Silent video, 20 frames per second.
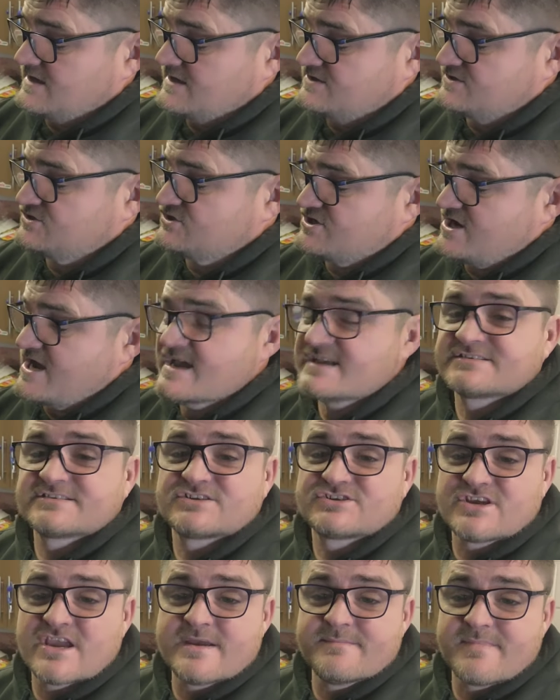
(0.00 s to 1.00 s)
it shares the
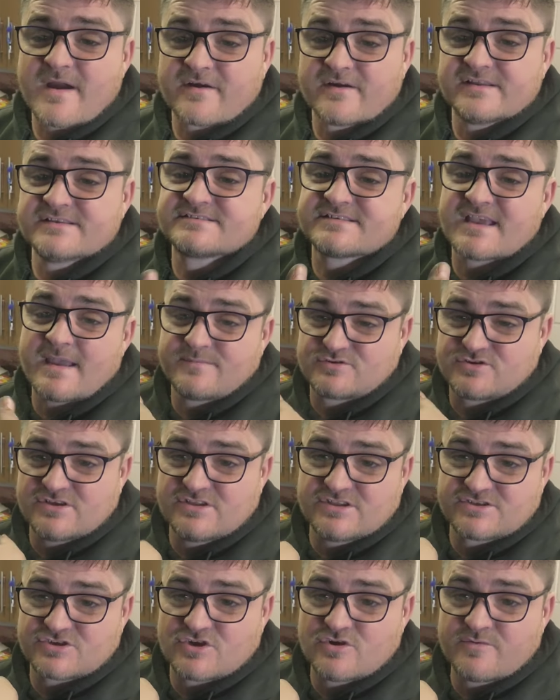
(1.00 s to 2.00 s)
chamber inside
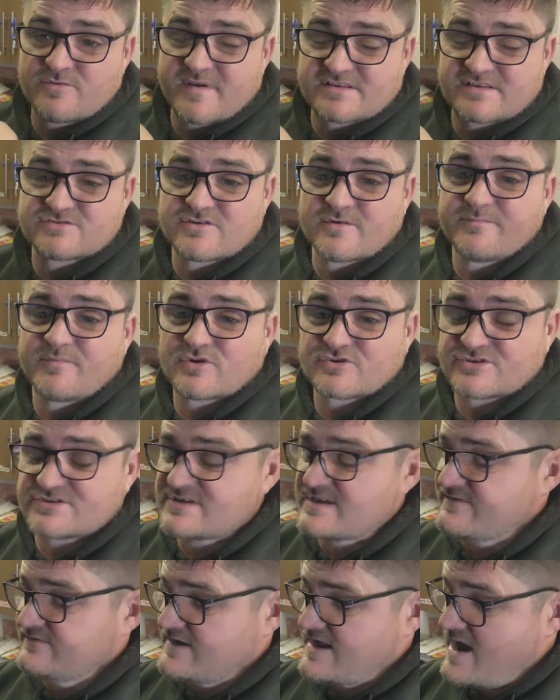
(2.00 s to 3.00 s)
between the two pistons or pushes
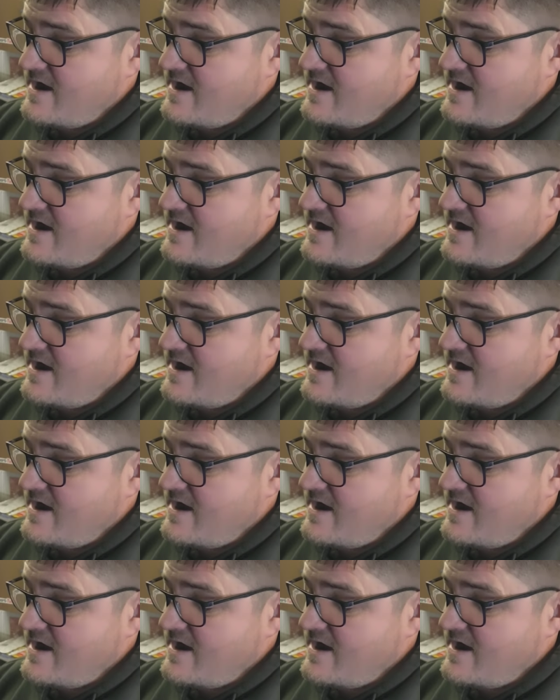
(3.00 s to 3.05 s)
evenly.